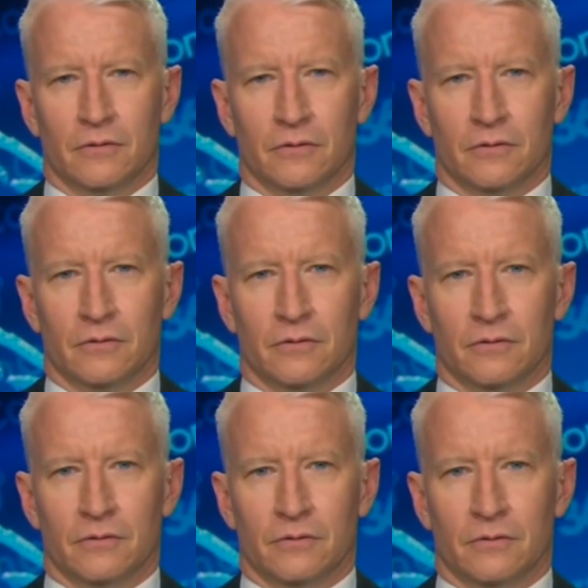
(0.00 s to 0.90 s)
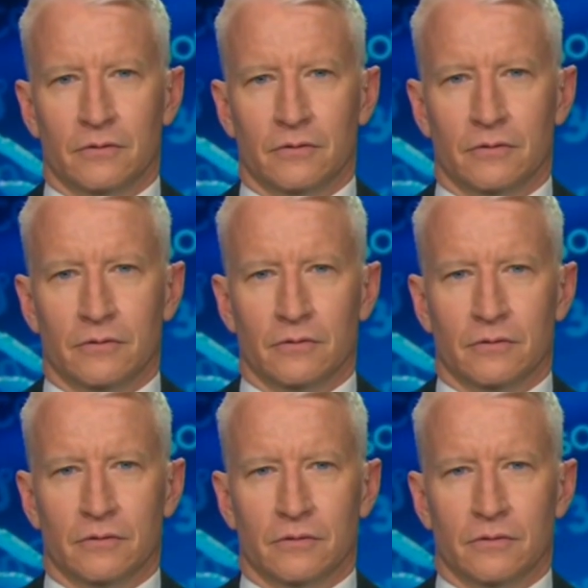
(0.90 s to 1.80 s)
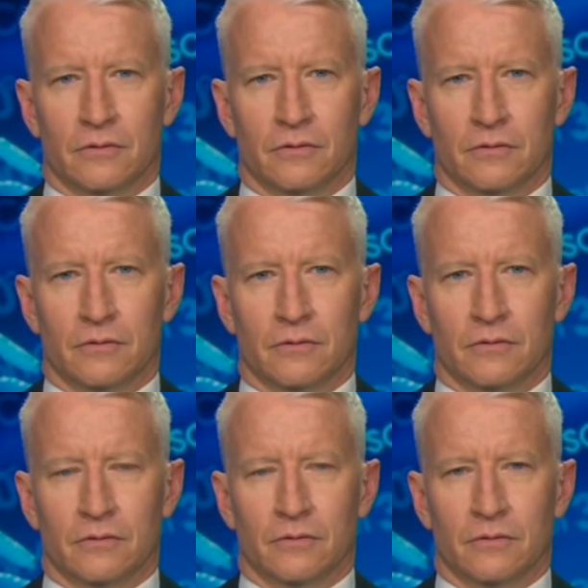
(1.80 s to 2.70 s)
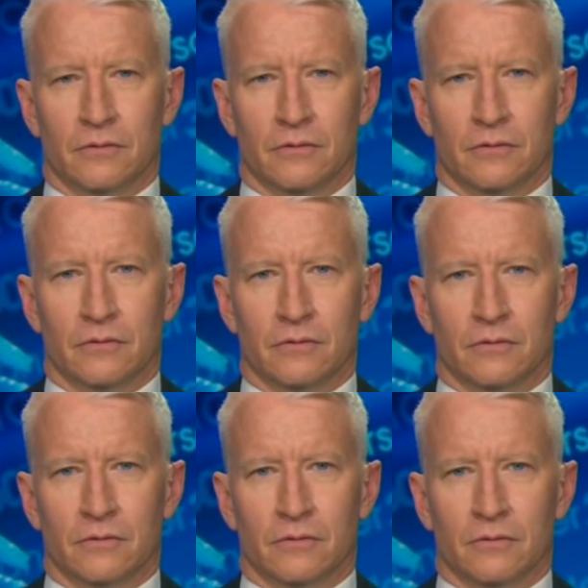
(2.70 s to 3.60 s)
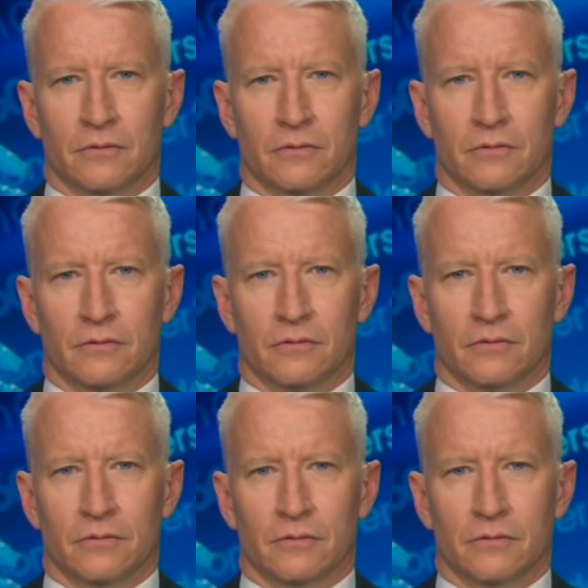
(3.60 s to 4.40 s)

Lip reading: This person isn't speaking.